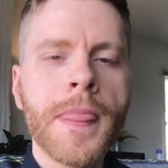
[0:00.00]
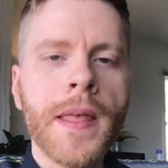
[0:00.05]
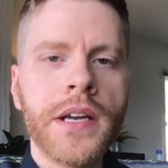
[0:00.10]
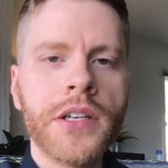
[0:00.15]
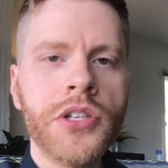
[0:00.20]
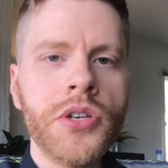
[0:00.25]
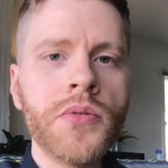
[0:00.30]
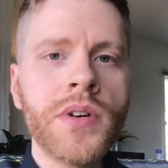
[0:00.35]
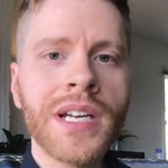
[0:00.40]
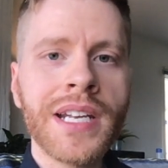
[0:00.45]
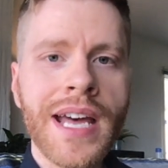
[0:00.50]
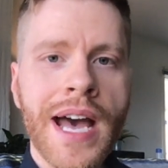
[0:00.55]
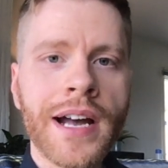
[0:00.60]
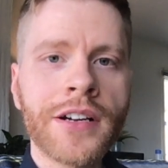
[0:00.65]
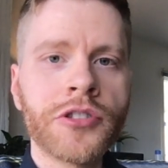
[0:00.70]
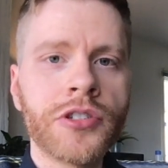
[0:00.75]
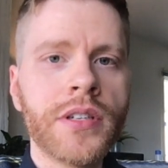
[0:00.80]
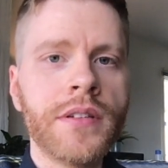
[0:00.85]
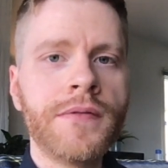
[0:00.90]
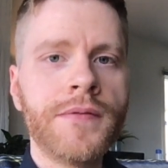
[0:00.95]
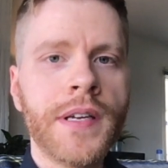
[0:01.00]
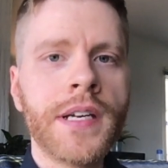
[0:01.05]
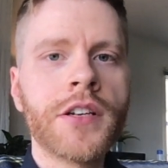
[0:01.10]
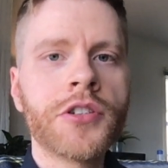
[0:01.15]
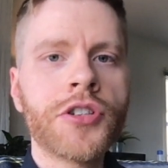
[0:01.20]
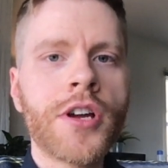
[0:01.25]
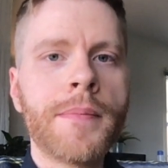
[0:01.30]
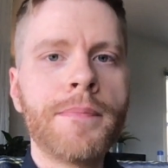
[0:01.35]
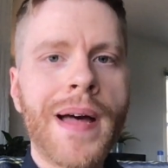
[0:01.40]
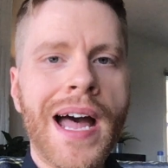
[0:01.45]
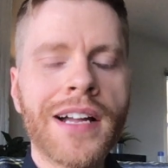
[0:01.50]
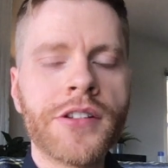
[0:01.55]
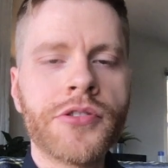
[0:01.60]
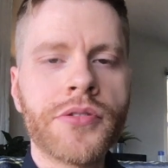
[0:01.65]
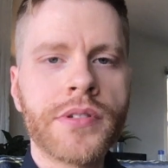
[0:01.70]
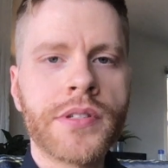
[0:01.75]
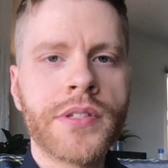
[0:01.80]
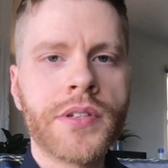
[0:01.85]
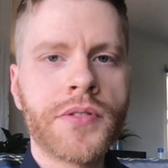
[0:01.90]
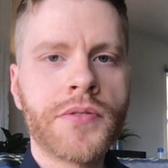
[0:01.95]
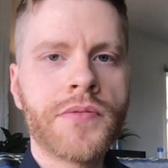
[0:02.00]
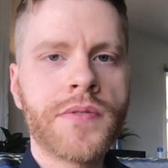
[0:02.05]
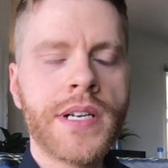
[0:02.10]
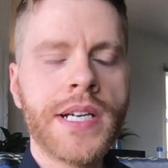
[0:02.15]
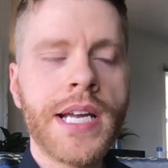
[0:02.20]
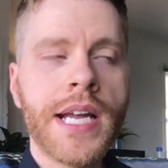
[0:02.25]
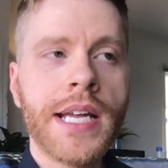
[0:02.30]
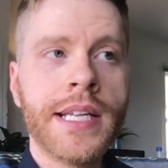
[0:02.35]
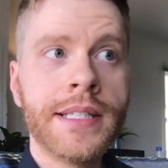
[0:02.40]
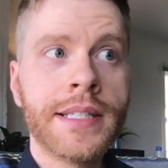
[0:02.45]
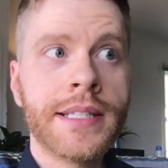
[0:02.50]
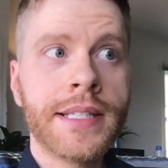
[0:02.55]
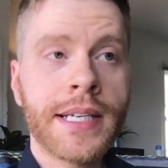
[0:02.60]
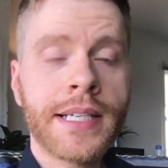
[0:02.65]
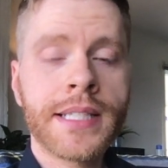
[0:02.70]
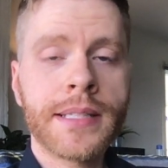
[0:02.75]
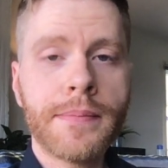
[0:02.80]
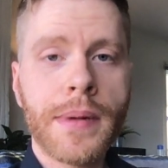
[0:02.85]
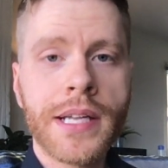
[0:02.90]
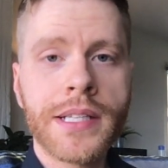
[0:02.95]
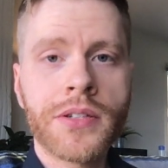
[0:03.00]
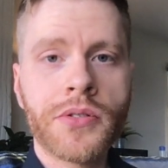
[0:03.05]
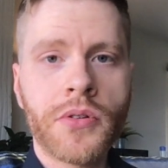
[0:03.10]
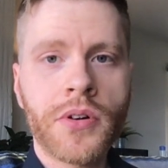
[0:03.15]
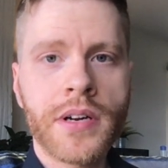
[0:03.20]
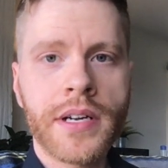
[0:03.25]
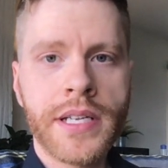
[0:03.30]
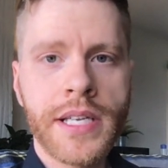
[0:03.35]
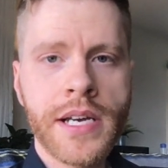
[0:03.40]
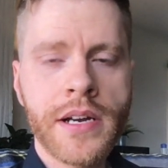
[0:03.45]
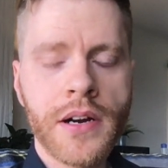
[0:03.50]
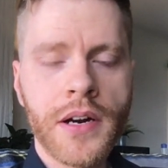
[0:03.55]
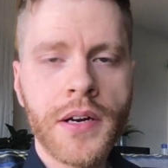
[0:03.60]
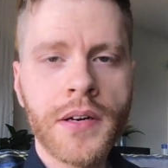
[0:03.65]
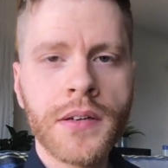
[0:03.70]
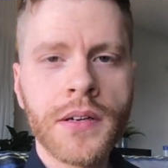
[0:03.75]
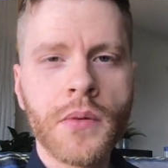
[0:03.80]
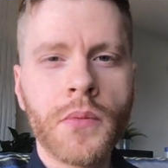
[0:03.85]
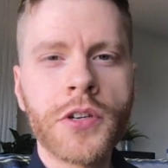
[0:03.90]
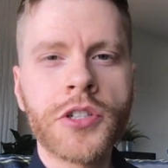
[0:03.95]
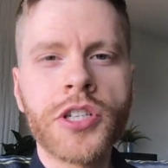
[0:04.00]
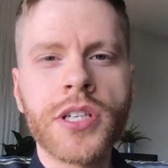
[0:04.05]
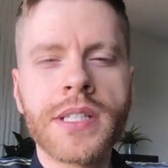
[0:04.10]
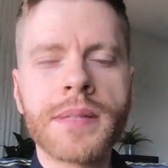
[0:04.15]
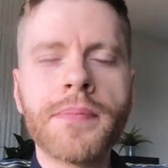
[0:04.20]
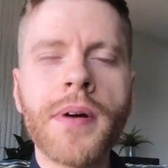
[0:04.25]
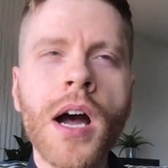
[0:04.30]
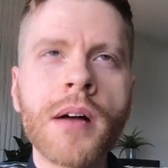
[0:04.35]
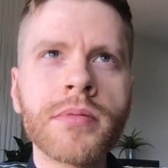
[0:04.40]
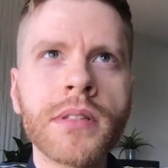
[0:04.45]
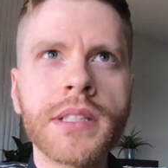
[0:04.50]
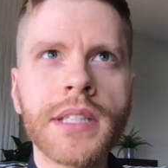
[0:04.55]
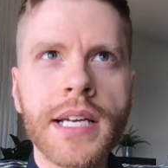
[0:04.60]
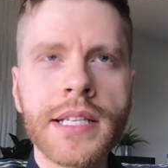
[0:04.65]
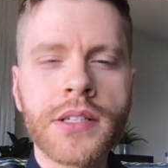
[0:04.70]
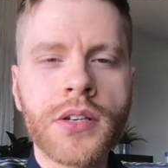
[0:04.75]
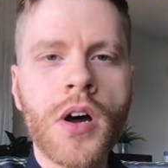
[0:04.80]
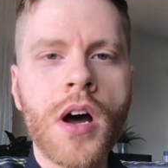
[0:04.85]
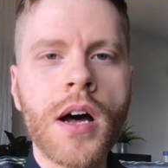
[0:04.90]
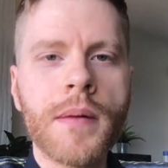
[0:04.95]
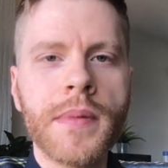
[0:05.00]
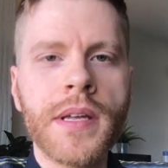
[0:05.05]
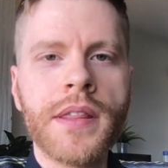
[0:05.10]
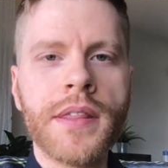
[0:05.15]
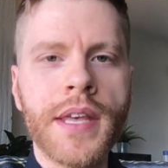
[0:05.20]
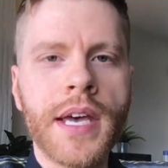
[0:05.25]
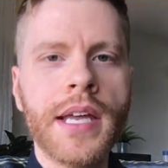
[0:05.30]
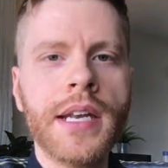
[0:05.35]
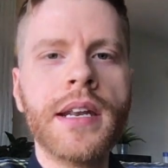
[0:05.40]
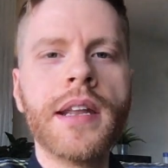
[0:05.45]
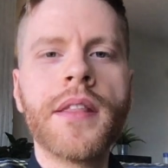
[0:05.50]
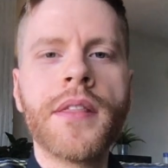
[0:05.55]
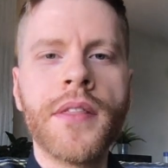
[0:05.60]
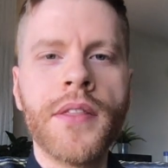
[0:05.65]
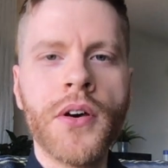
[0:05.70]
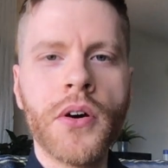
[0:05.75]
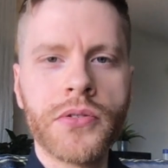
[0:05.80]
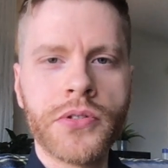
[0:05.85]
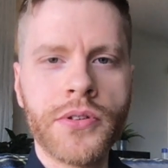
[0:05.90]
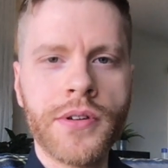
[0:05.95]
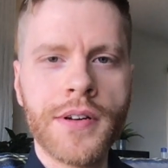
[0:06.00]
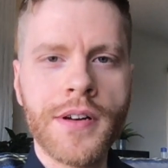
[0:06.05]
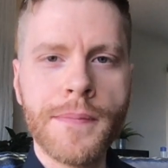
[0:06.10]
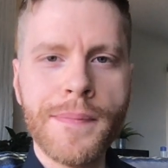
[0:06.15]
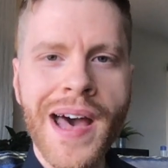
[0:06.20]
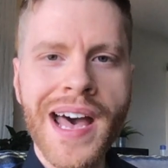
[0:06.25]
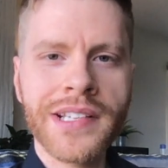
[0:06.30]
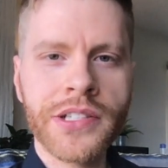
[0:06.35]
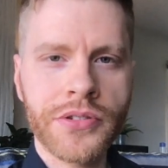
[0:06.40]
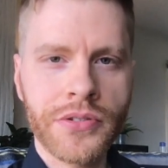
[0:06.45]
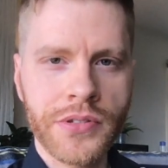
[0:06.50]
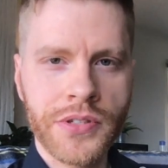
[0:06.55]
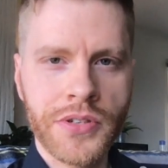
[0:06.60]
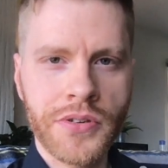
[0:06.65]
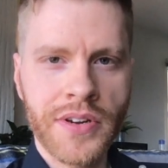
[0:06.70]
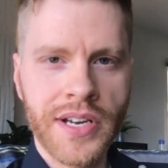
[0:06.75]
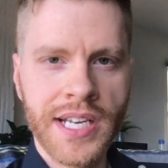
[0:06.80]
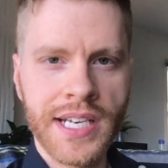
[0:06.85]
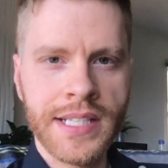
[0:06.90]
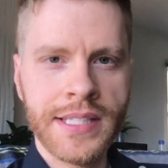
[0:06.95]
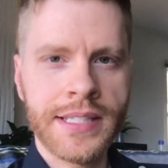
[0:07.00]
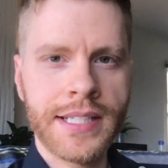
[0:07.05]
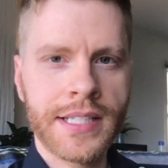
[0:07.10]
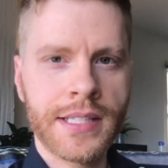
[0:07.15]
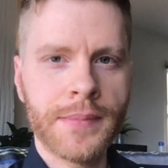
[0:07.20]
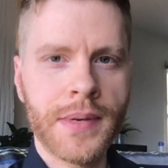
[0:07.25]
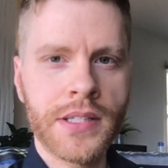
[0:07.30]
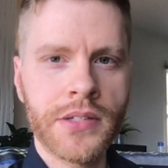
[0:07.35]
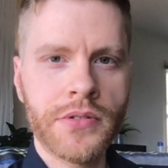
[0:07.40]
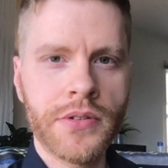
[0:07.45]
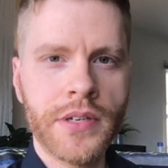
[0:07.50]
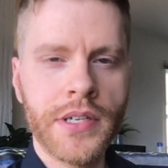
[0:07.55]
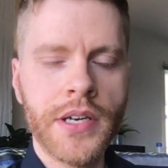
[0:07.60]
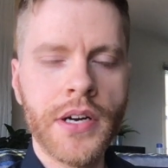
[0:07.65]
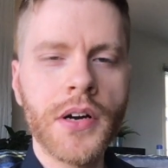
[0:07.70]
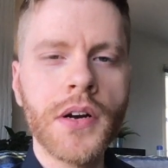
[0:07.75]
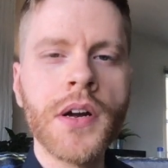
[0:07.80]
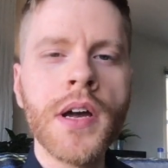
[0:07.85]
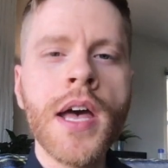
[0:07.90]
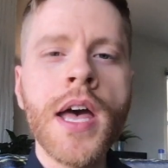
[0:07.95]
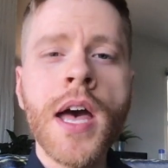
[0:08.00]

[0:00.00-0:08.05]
You can actually finish a bachelor's degree in 6 months or a year, which is probably less common than those who are in a master's doing it in 6 months or a year.